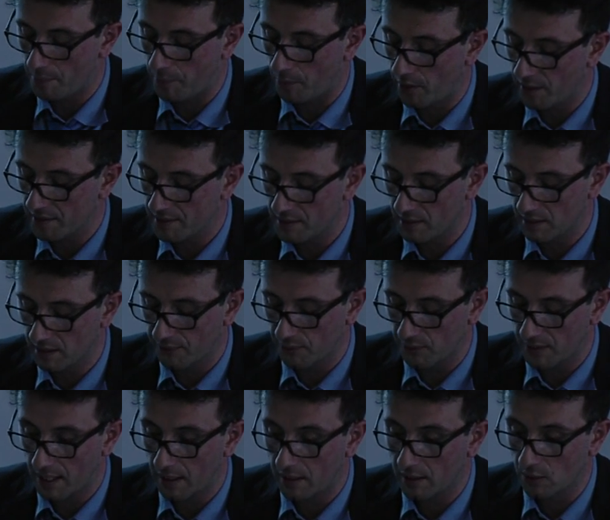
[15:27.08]
poets, and if
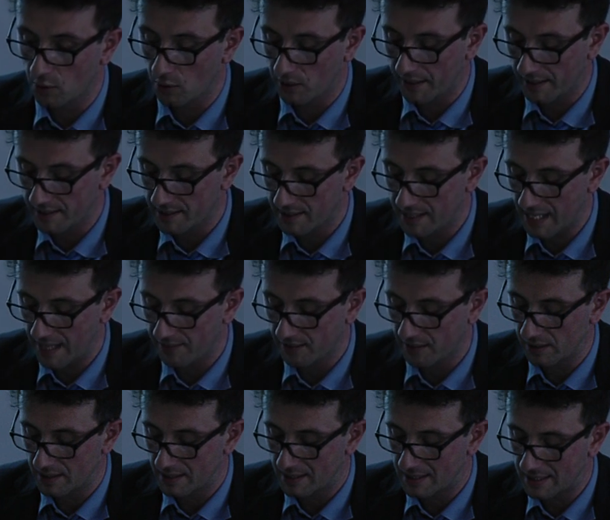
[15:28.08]
you take a look at
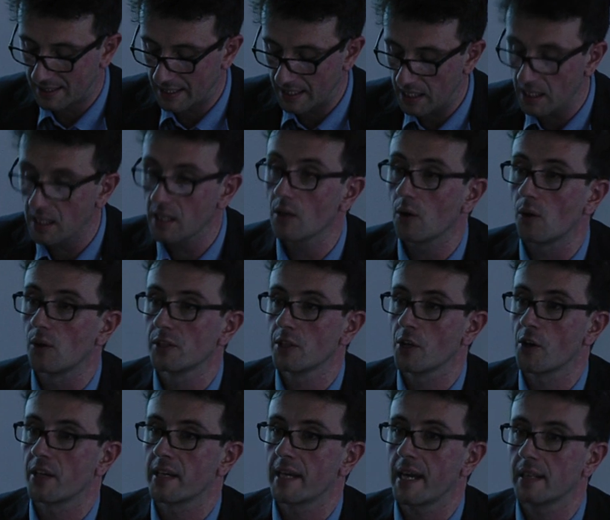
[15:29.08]
7c on
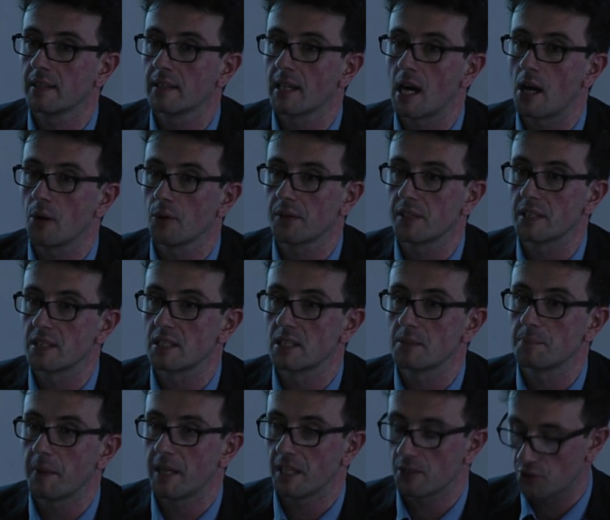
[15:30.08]
your handout, this
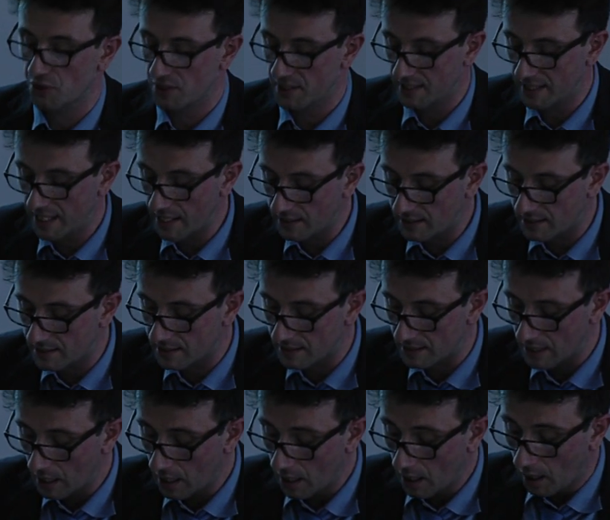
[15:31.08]
is page
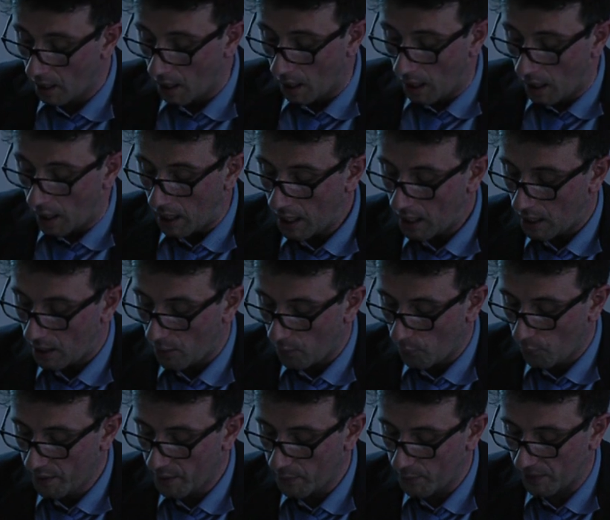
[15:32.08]
6,
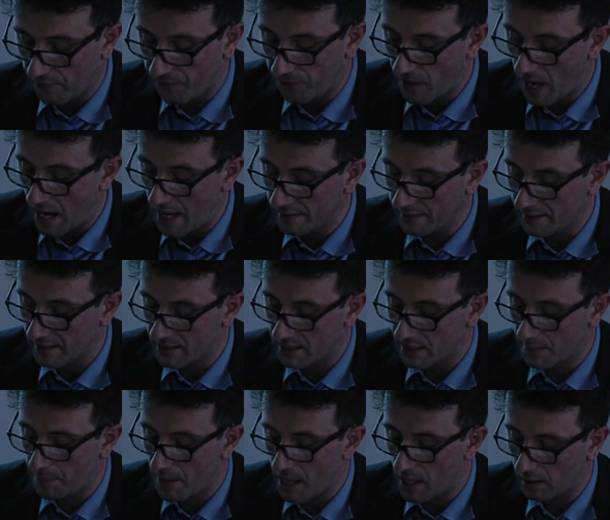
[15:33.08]
we will find a
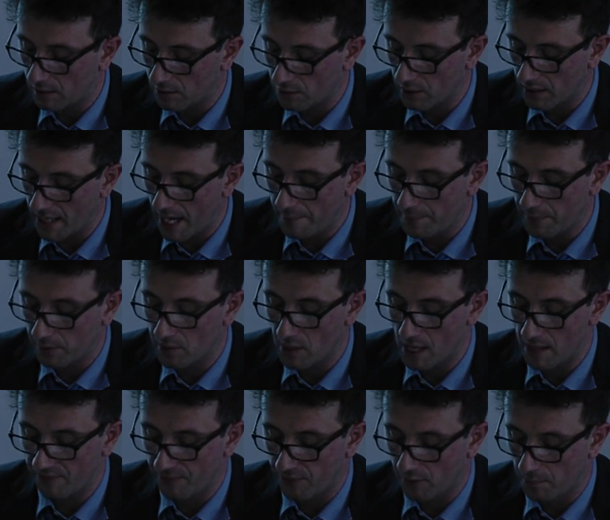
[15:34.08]
sepulchral
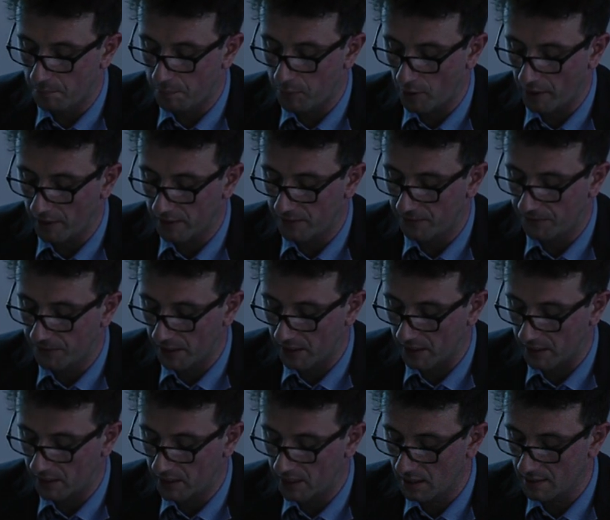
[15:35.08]
epigram for poet
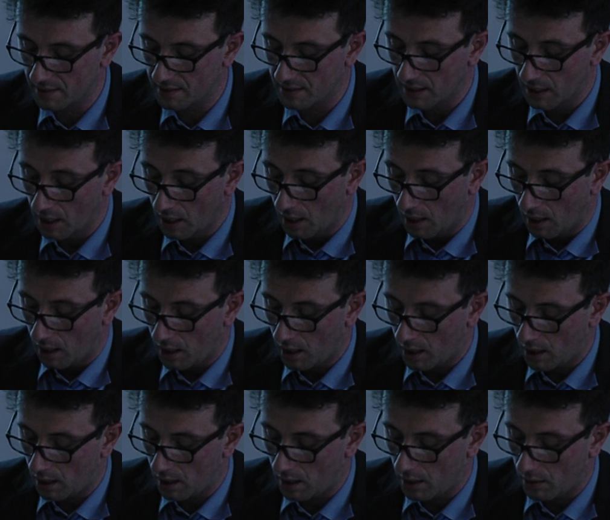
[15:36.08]
Philocus,
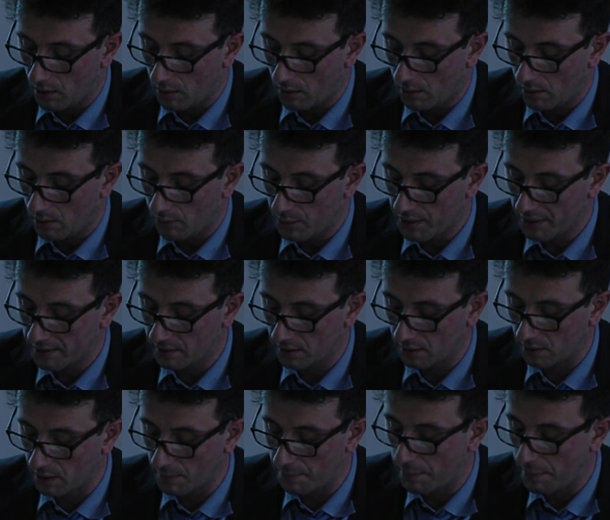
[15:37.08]
written on a